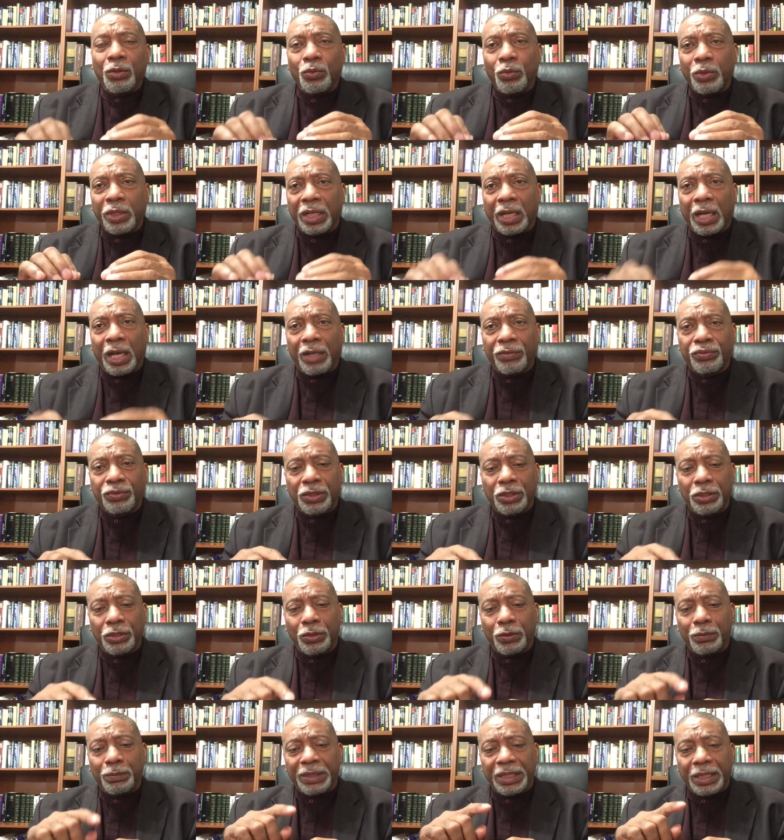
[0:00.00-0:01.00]
we have to
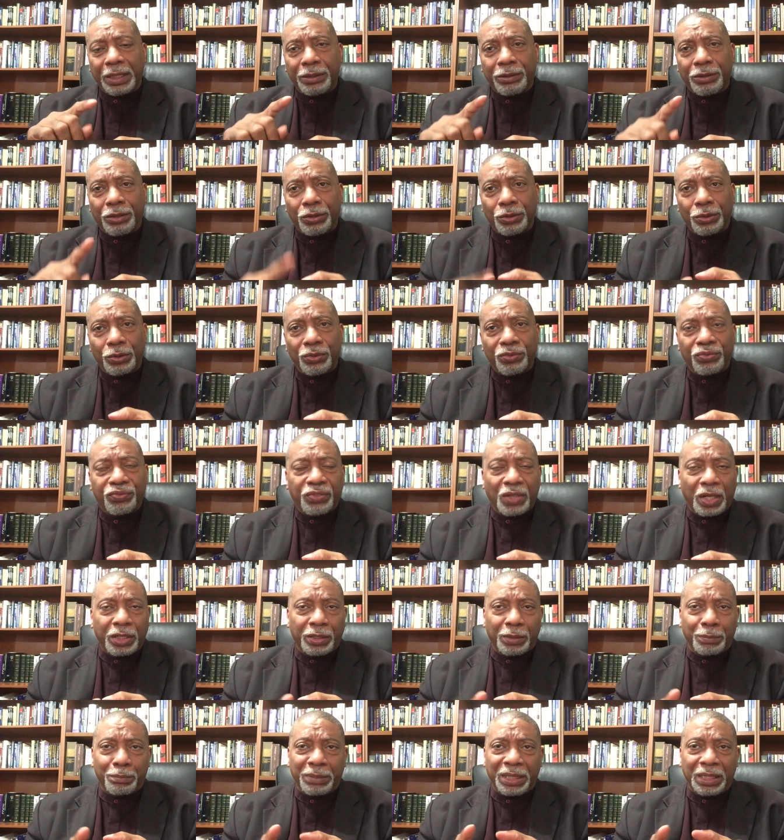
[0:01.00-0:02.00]
go back to
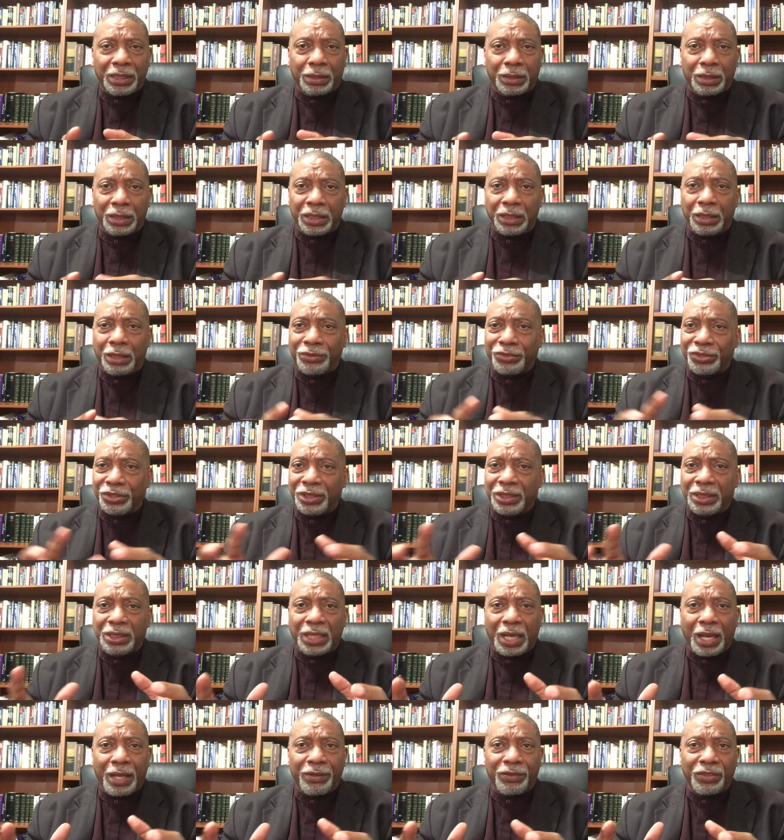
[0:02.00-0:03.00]
fundamentally
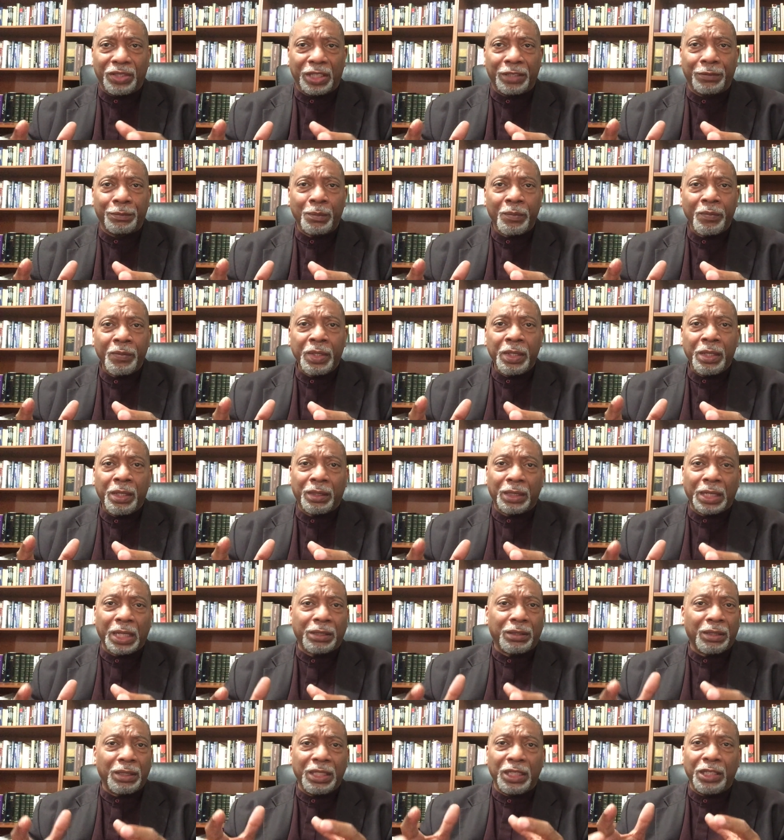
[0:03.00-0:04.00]
understanding
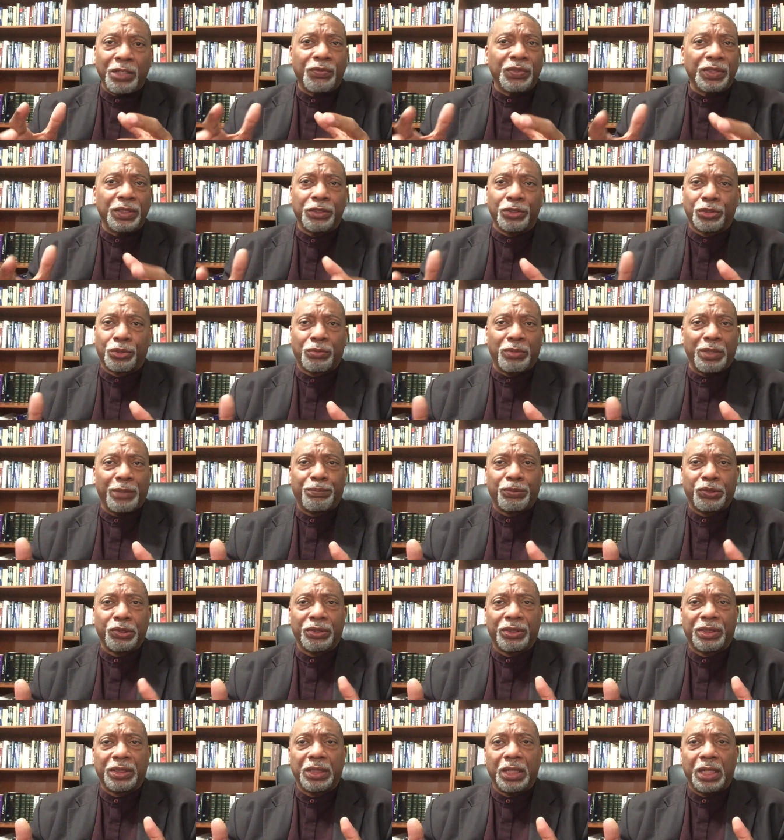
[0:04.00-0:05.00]
that even the
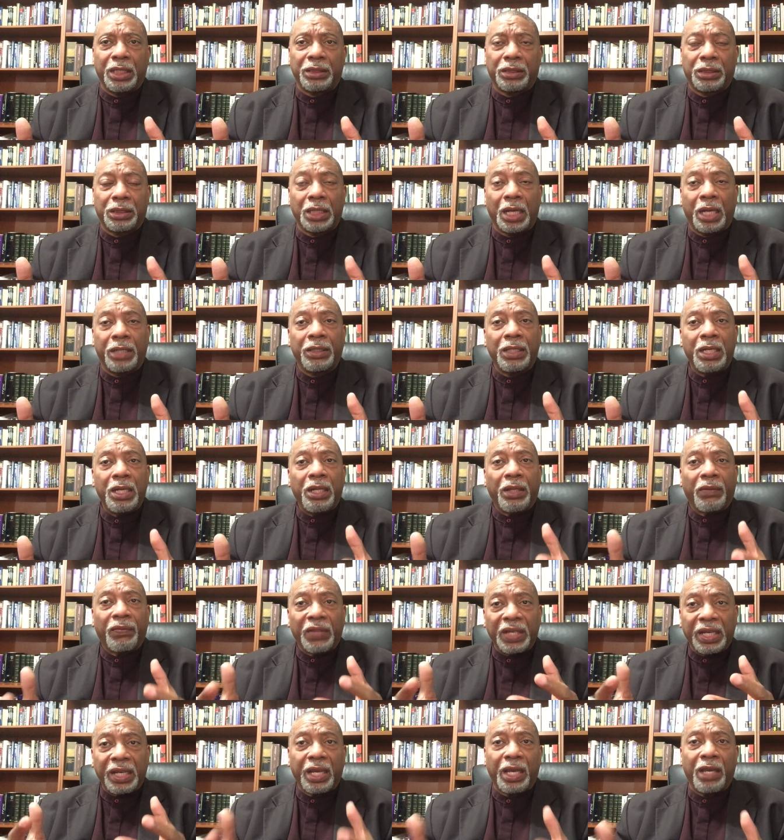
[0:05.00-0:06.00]
scripture says that
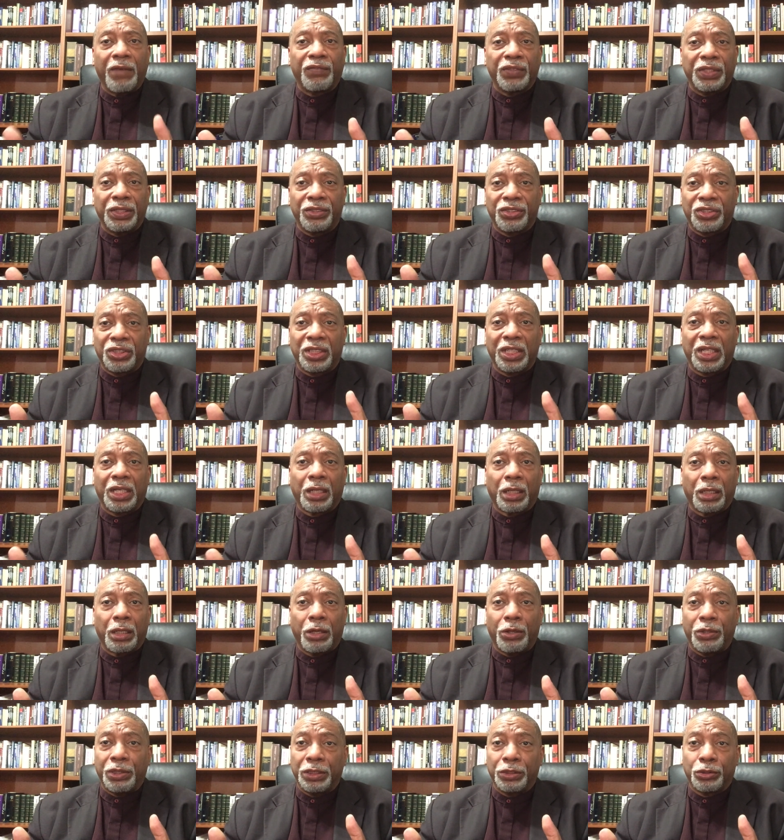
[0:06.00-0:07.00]
the heavens
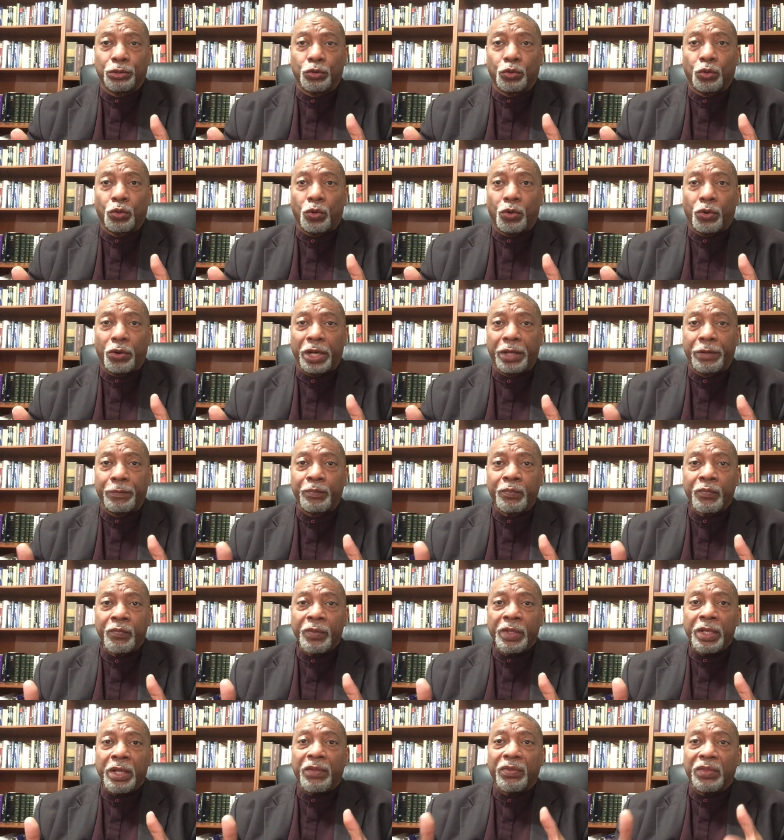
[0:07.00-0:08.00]
declare his glory.
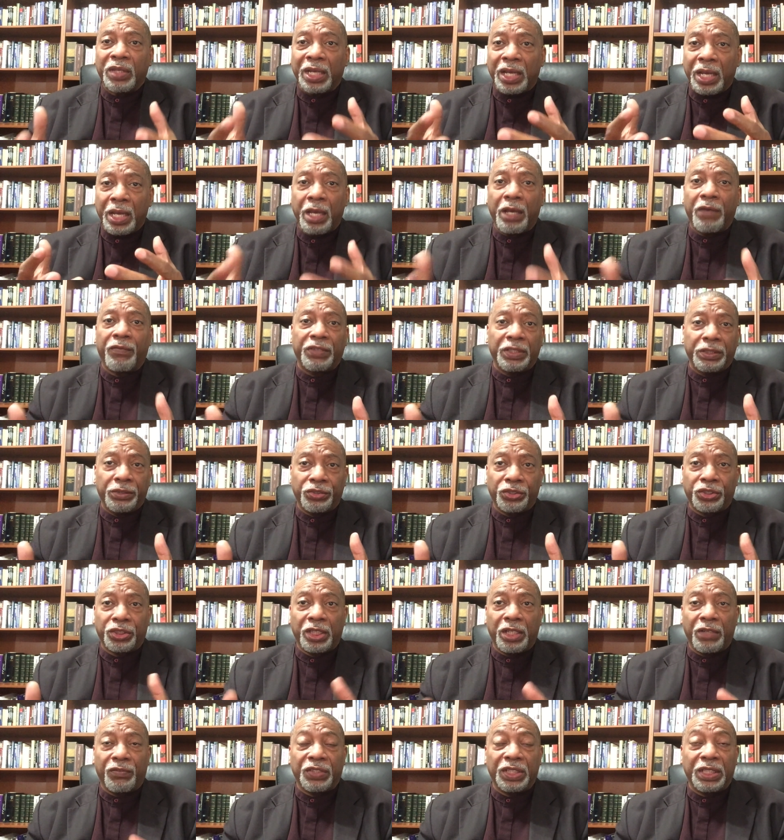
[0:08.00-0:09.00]
The heavens
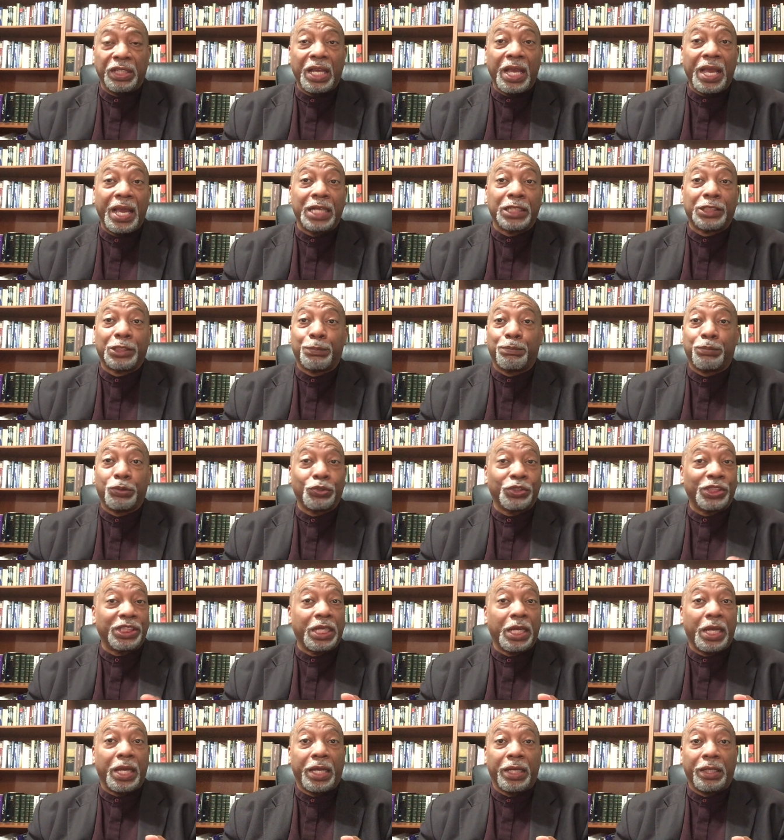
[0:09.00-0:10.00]
give an
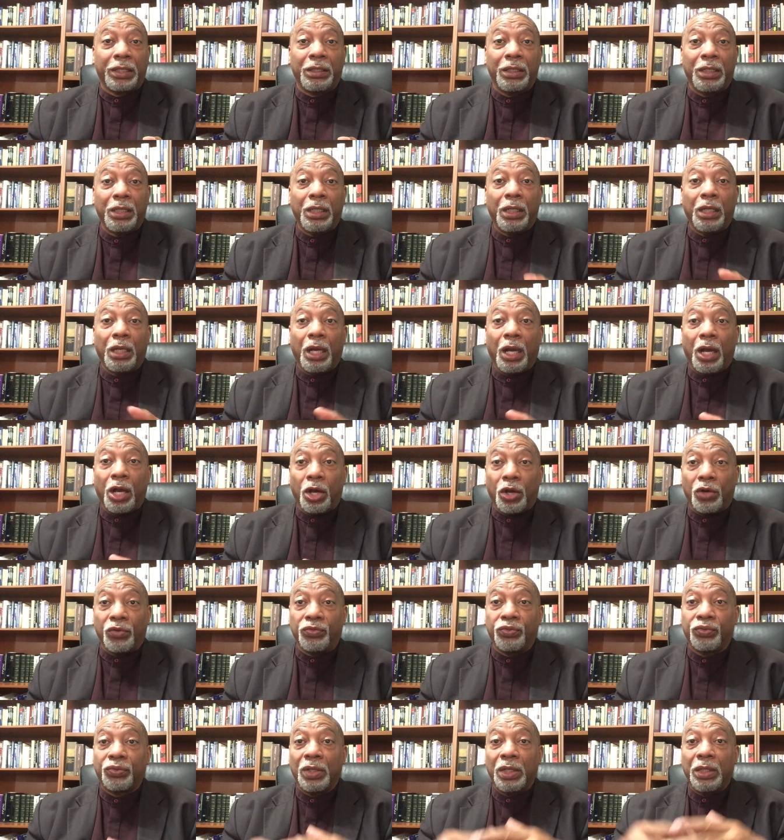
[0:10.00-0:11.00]
exposé
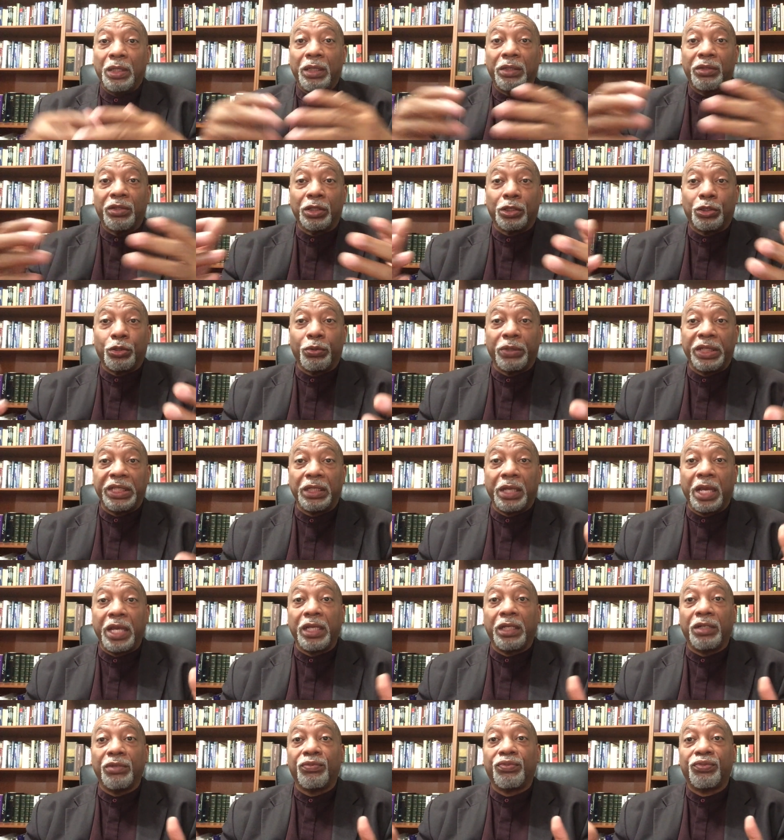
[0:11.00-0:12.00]
of the
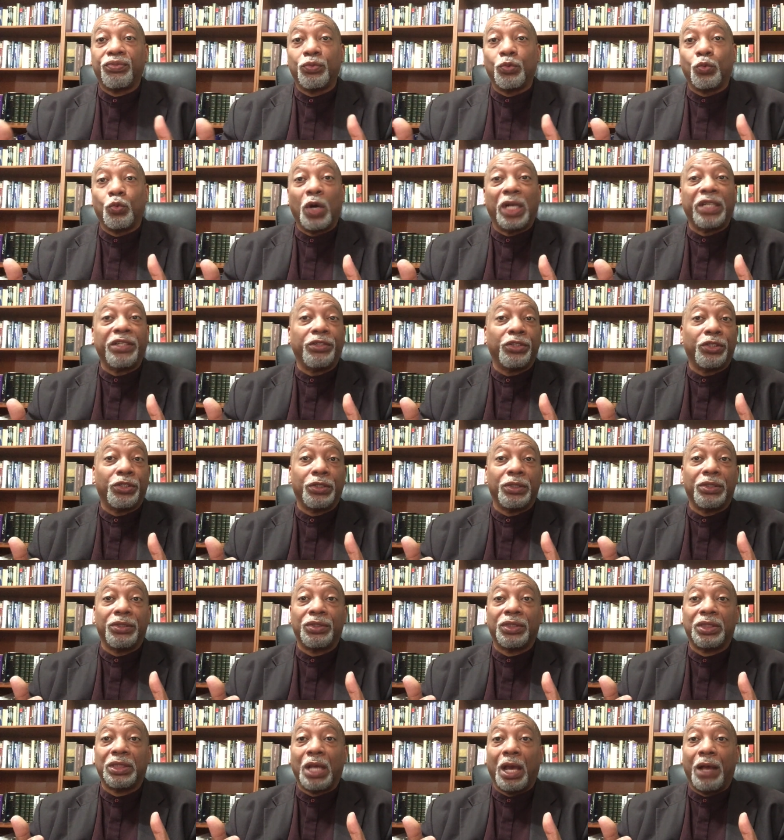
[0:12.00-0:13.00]
creative
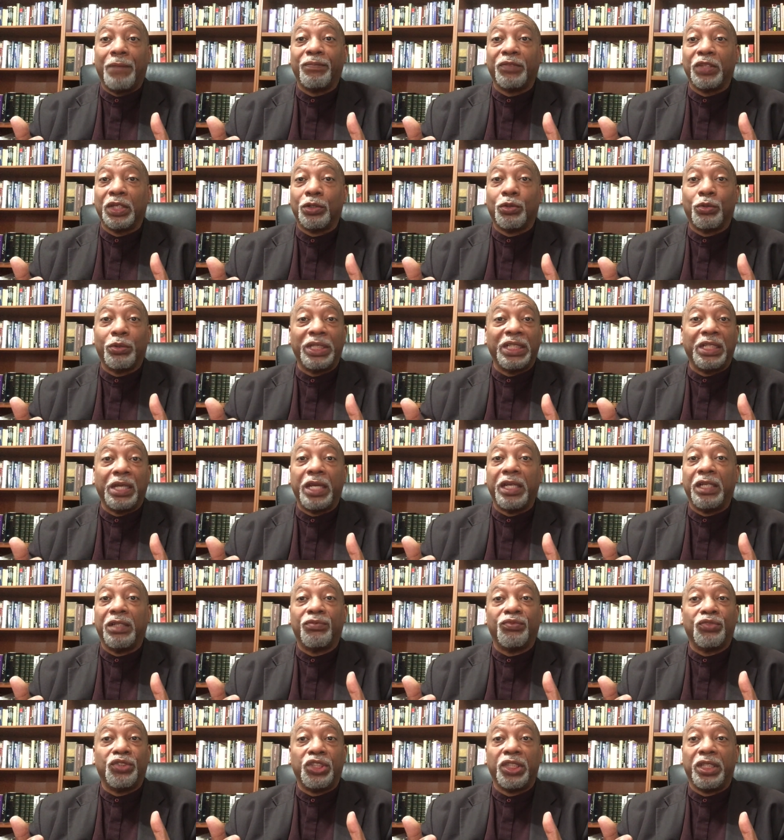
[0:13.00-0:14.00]
wonders and the
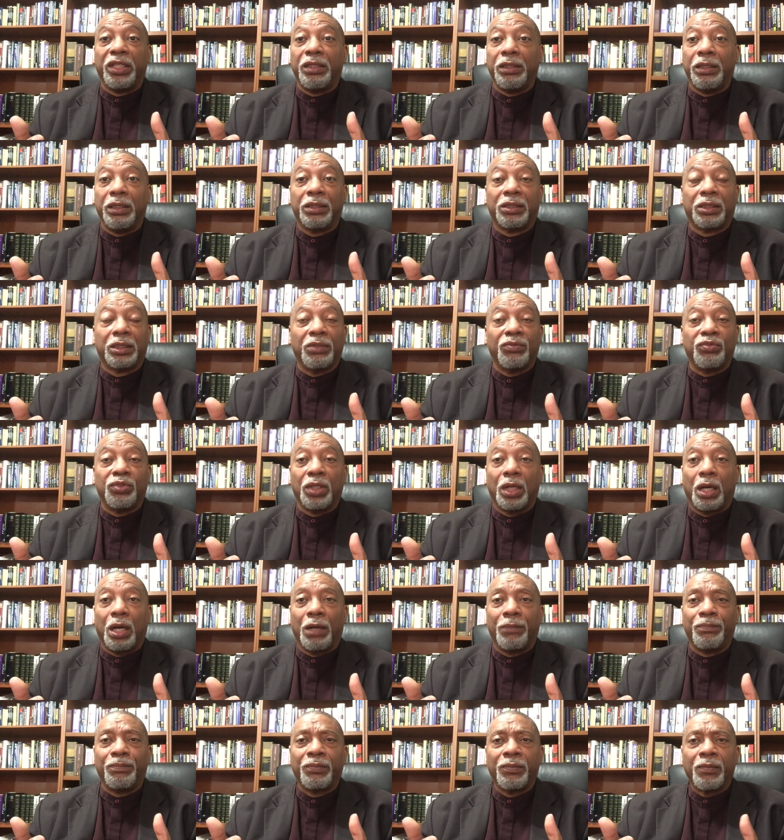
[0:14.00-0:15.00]
creative genius of
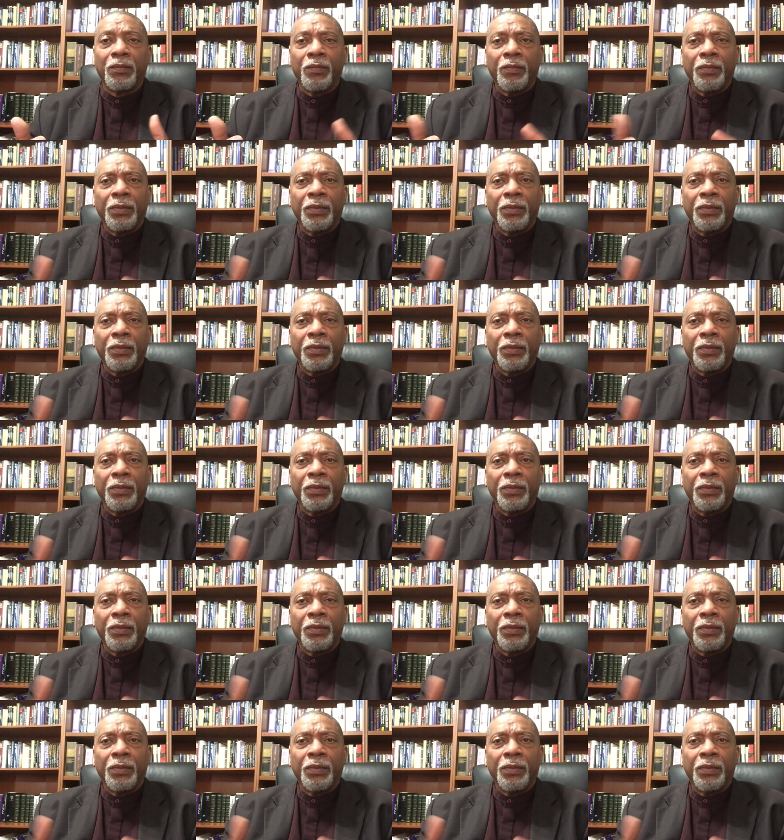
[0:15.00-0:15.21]
God.